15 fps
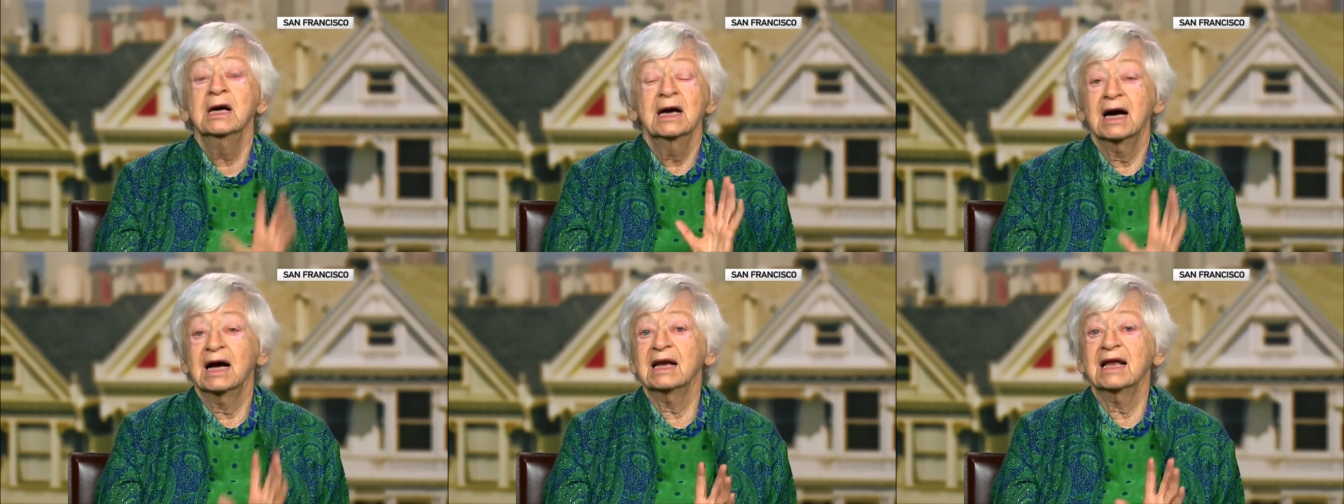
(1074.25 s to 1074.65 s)

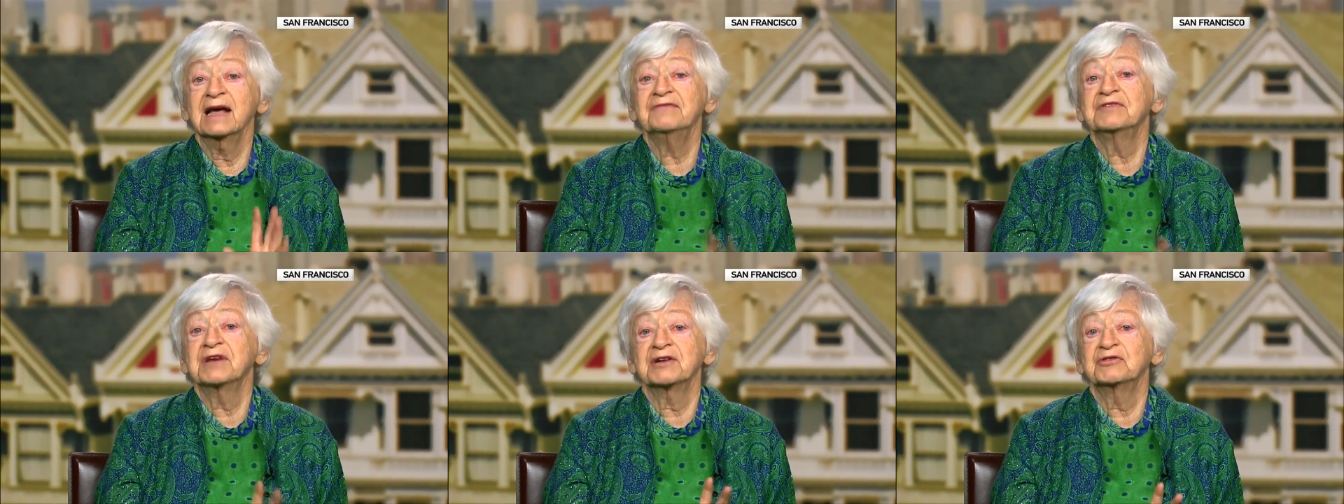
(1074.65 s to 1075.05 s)
I
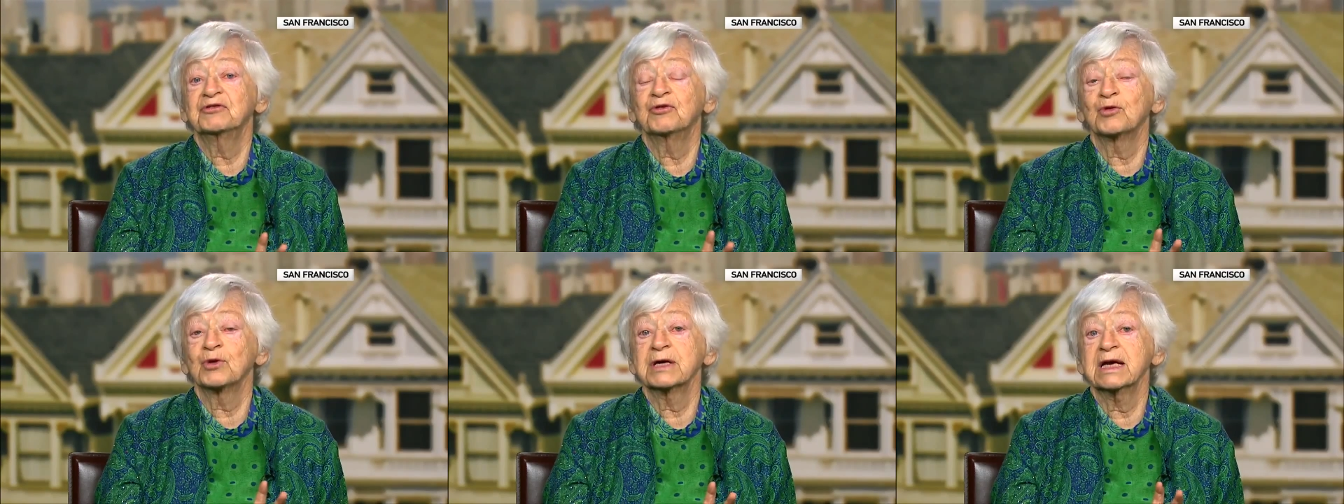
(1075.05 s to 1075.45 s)
left after
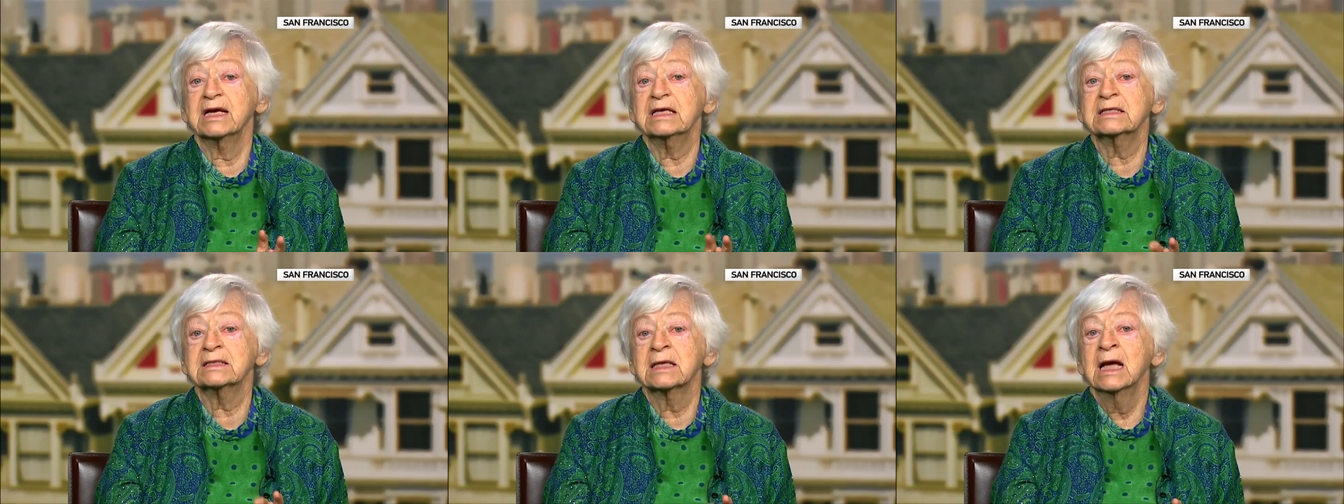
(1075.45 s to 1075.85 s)
4
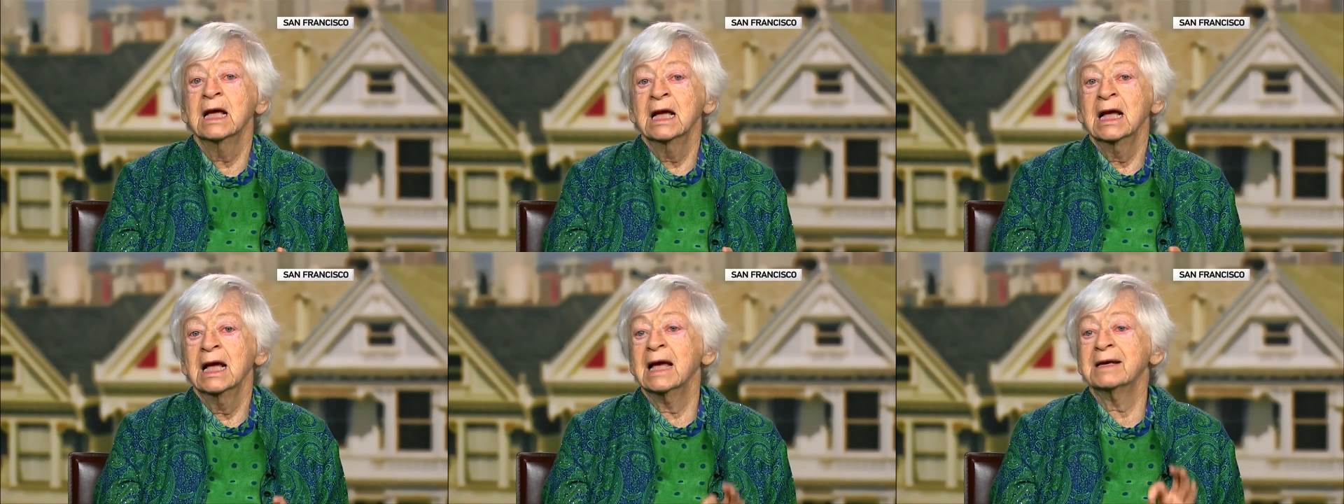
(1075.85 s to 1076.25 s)
days,
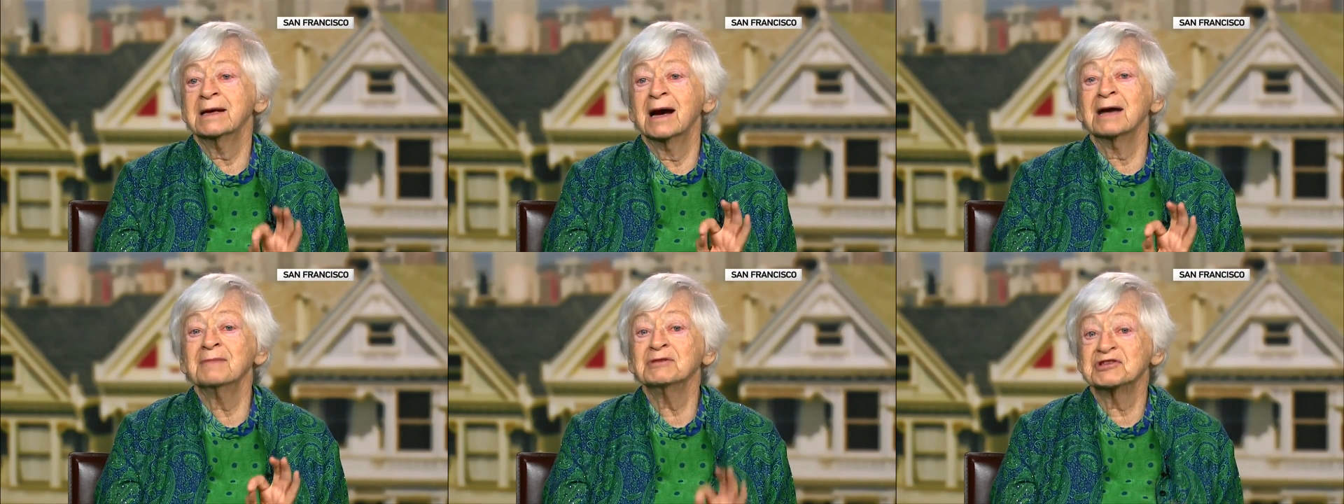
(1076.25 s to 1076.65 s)
and
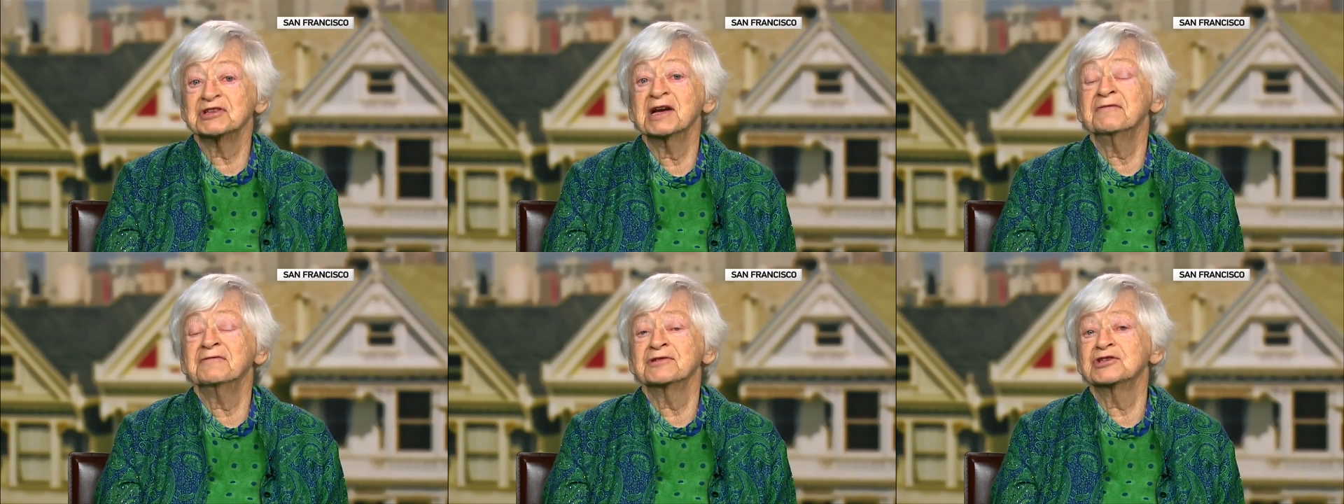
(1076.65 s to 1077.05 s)
I'm a
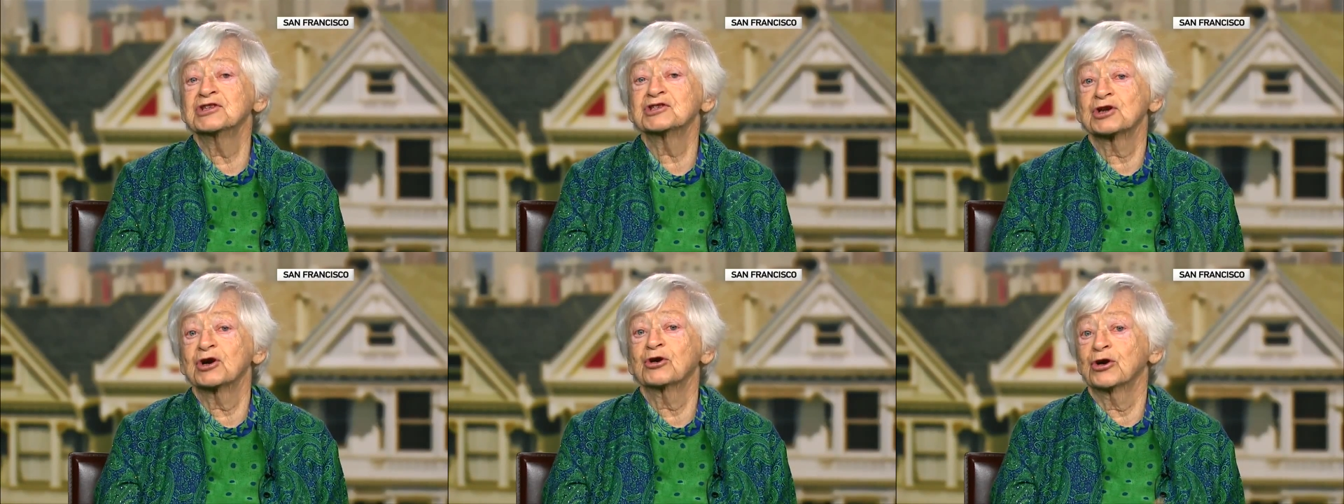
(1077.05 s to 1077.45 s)
San
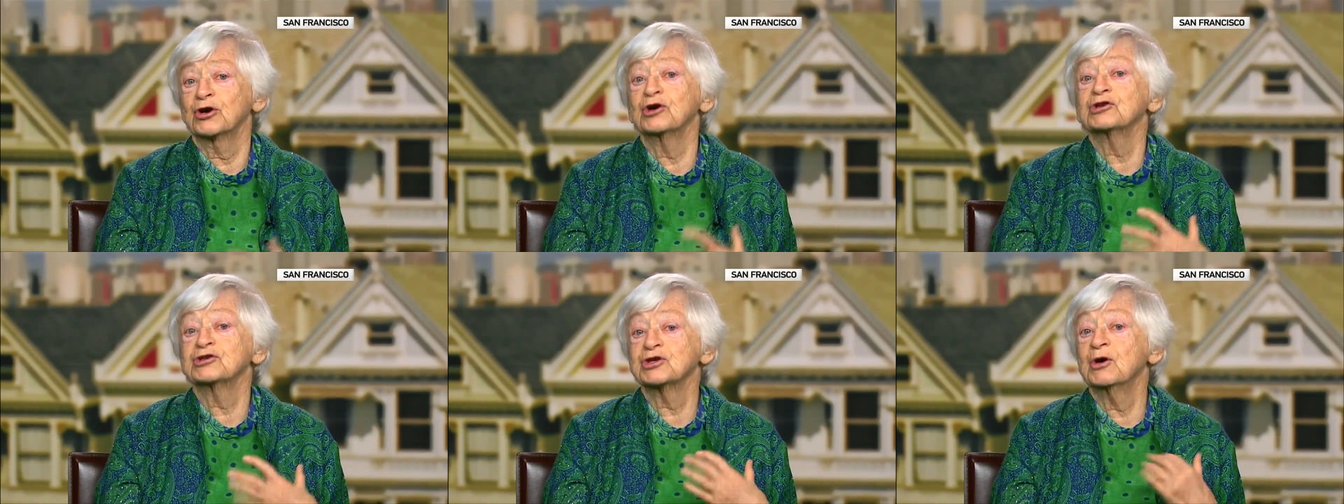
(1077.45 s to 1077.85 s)
Francisco
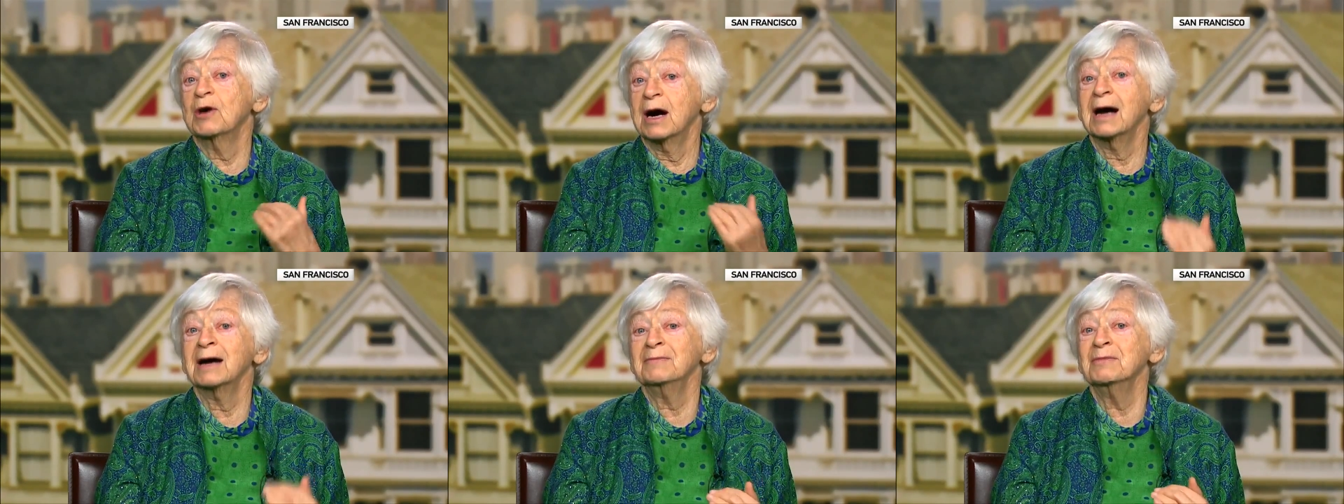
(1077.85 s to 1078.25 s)
girl, so
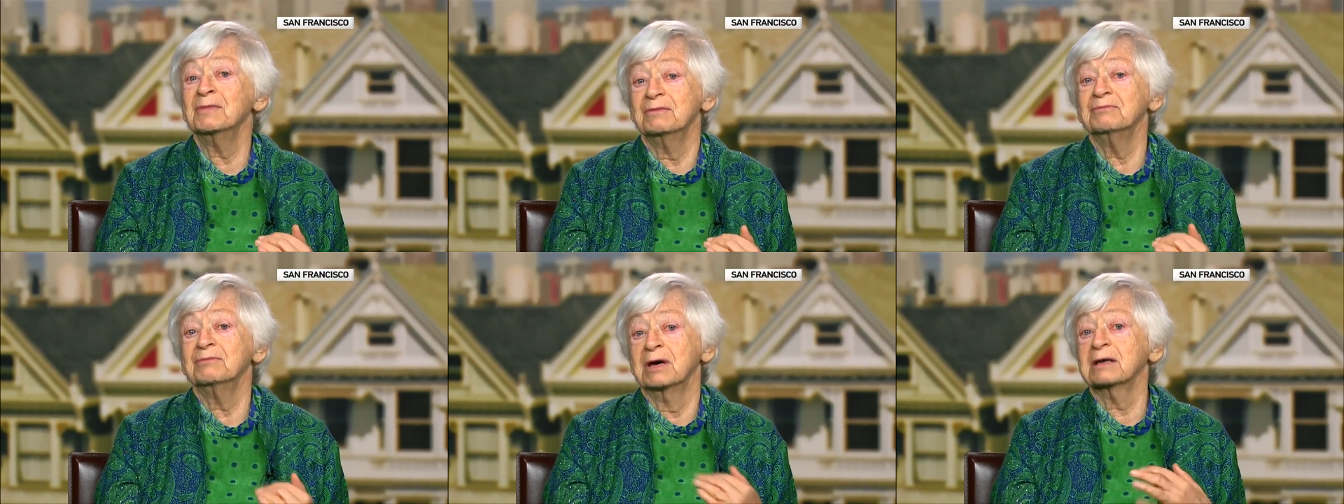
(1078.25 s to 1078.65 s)
I'm
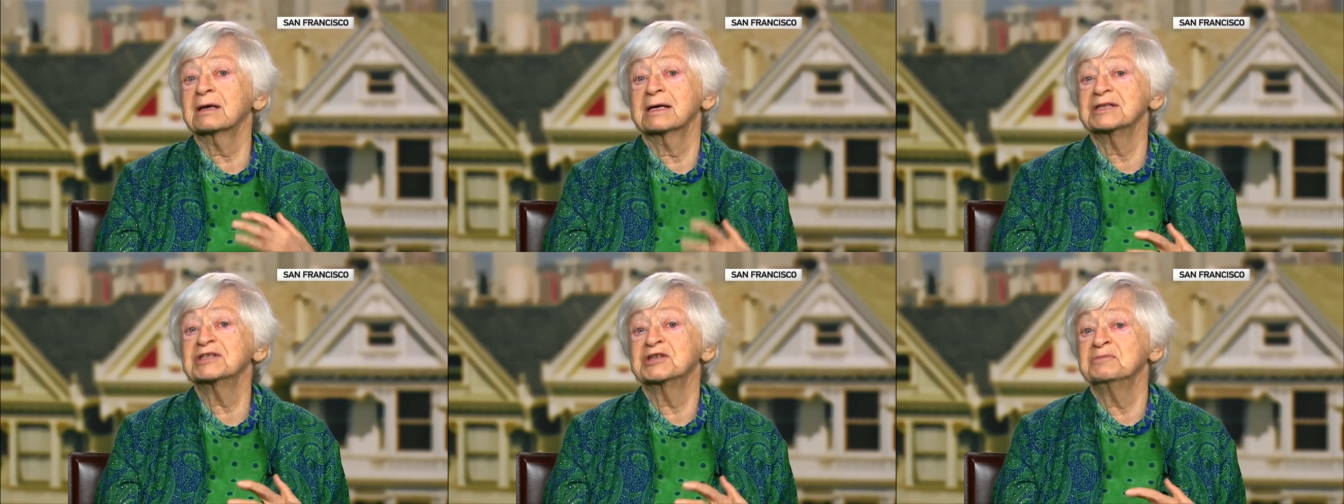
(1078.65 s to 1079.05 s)

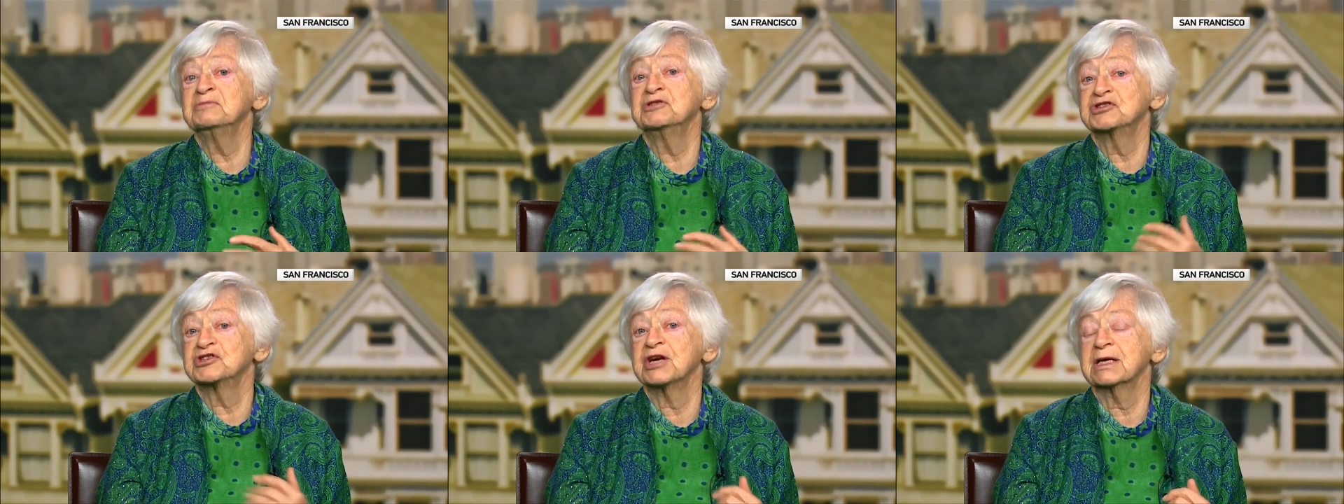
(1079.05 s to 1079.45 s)
accustomed to
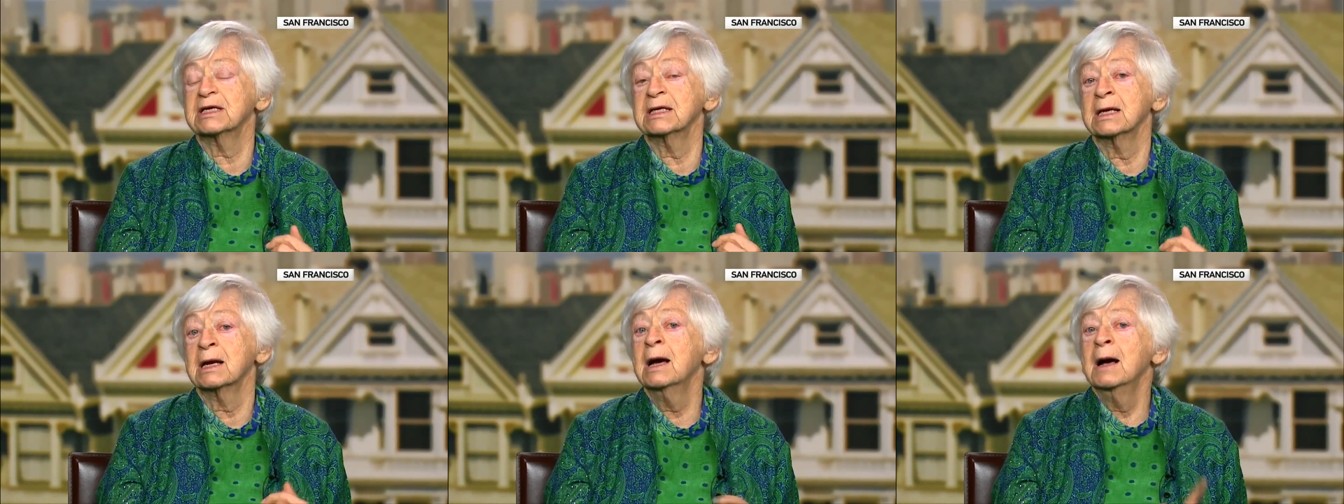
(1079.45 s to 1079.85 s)

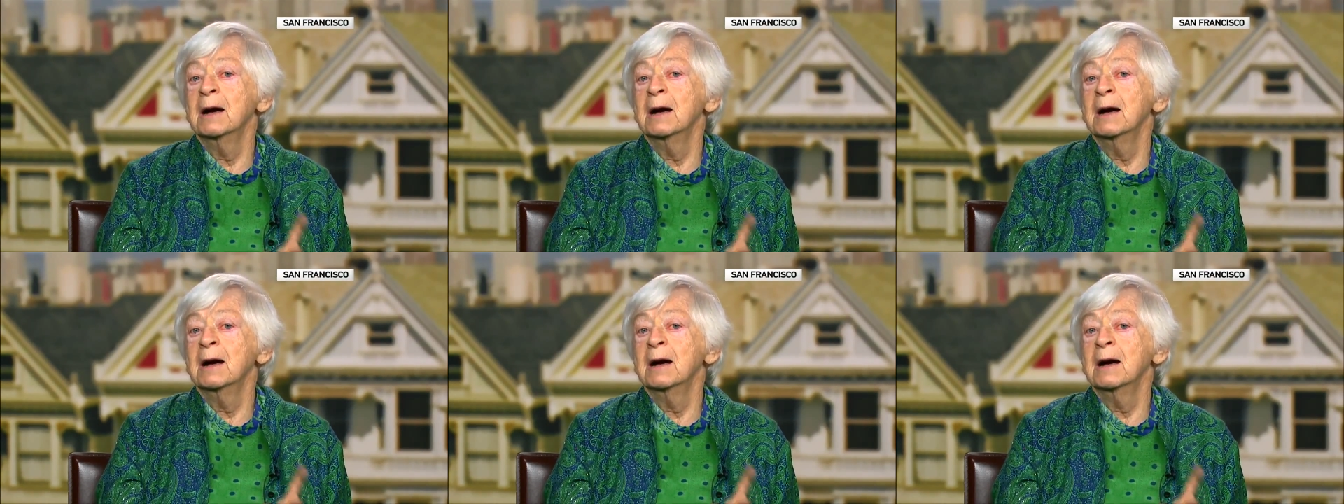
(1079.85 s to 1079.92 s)
shaking.